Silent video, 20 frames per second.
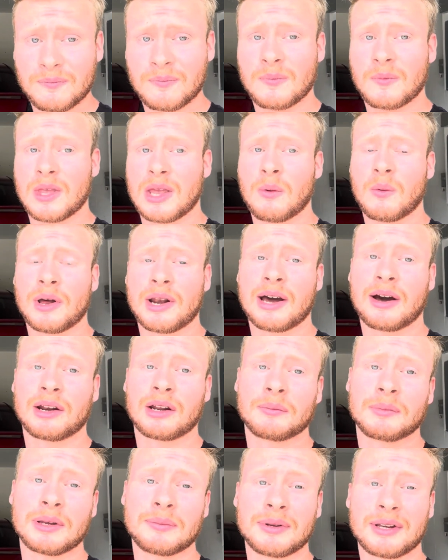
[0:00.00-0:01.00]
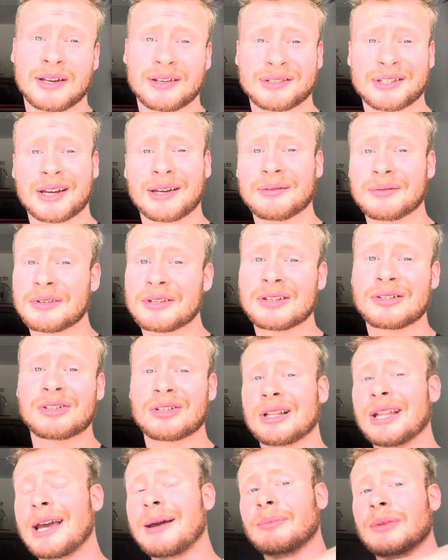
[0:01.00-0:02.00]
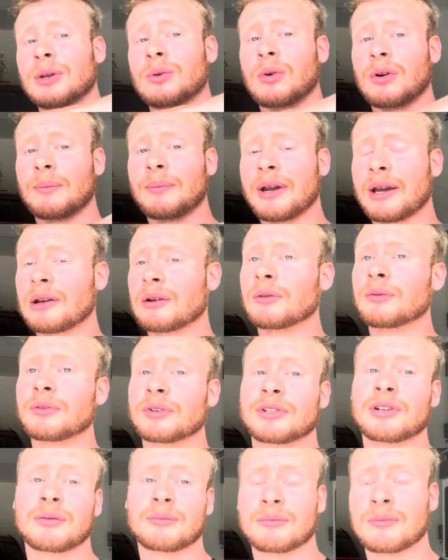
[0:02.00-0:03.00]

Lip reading: it went out on me because I slammed the door panel for some